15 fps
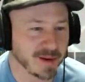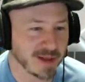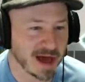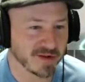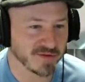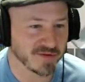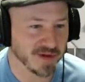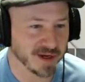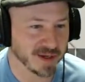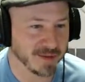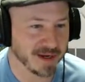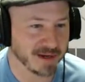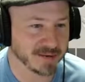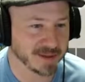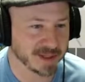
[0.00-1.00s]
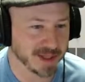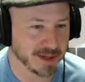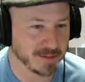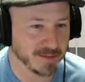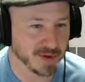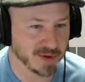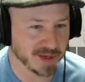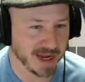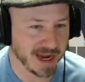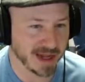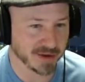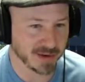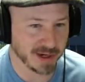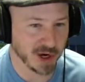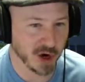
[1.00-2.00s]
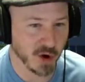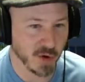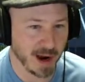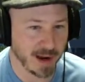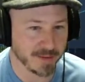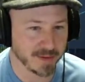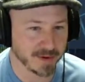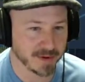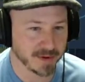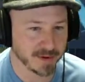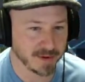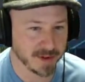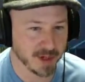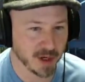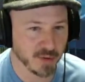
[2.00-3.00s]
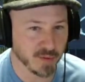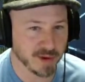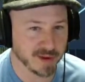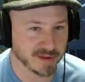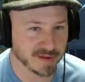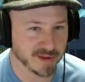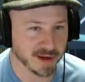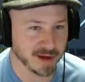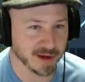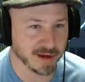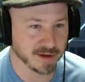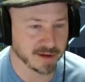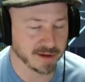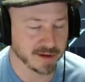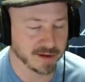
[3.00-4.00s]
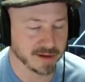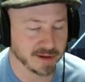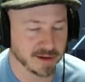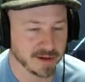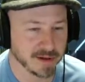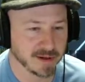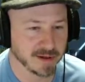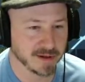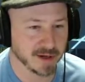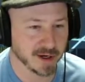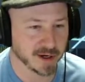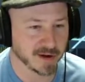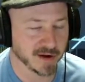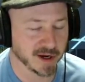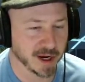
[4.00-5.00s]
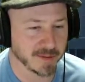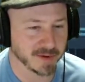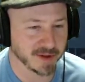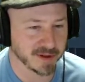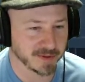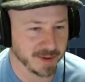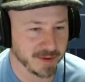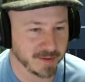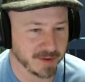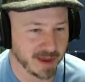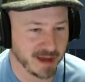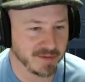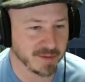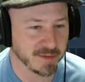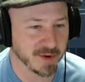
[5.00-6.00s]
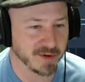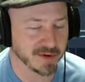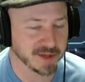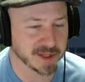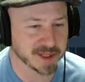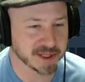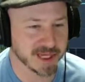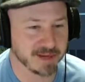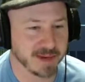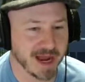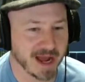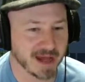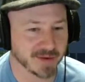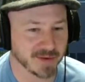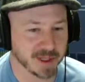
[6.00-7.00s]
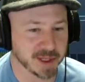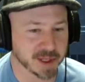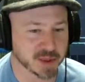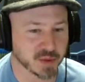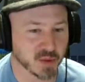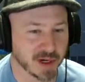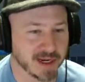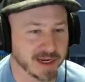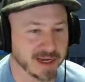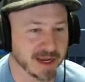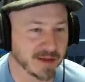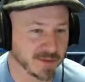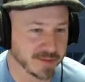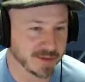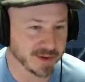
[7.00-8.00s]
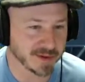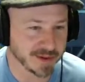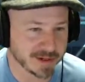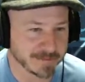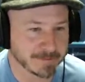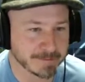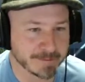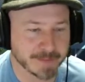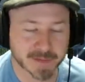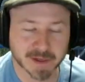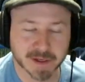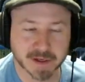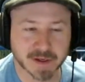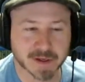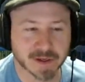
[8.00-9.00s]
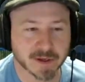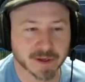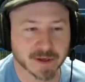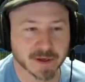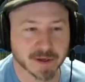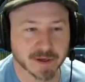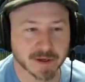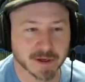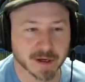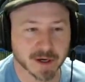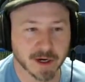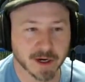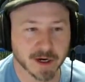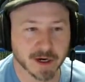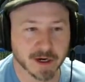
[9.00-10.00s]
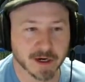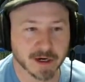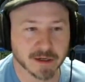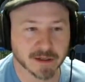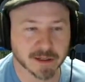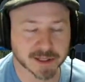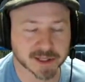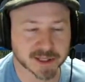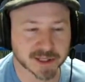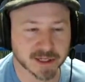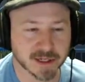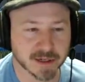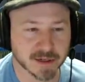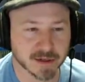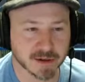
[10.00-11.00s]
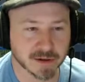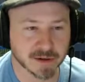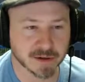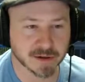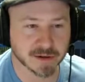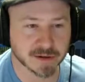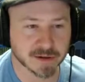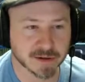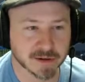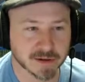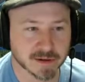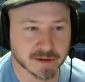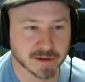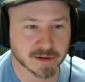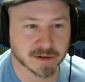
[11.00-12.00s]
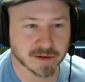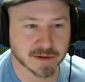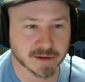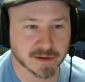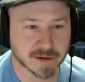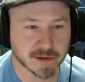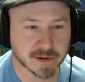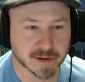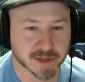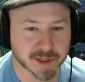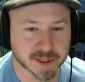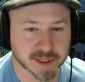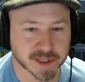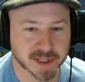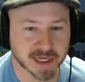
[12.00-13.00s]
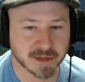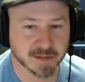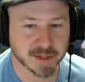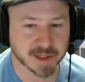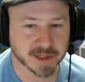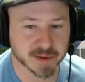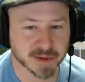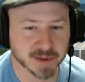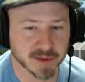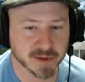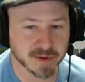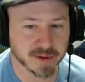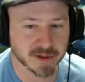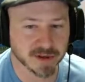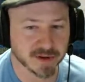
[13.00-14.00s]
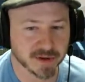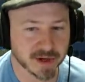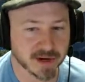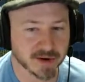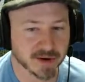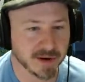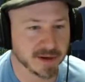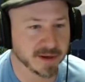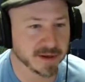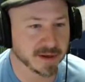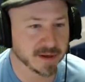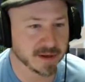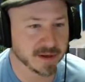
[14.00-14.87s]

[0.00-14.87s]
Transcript: a lot of fun to be able to like build a gallery co-op, you know, with a couple other people. Have you both in the same gallery and just working together building. Let's see here. This is taking me to a whole other area.